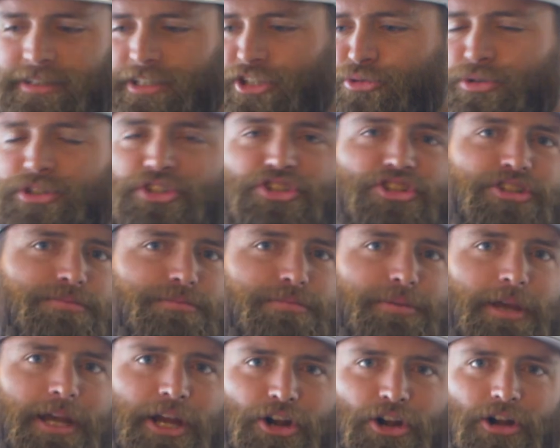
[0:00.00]
This one's just
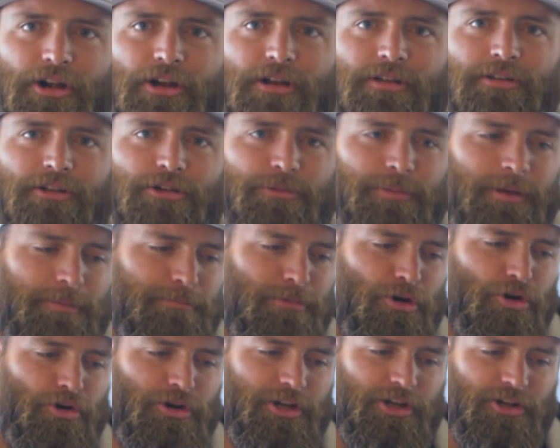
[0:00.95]
bigger, a little bit
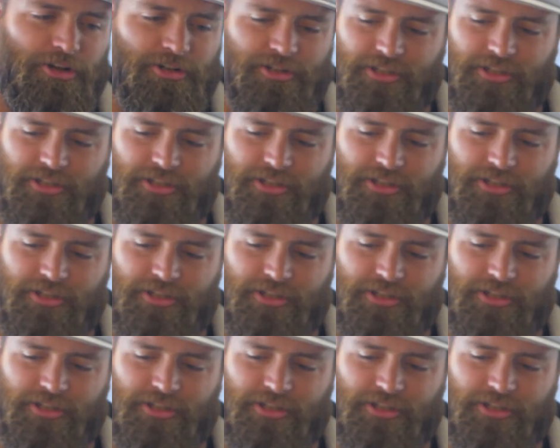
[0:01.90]
bulkier.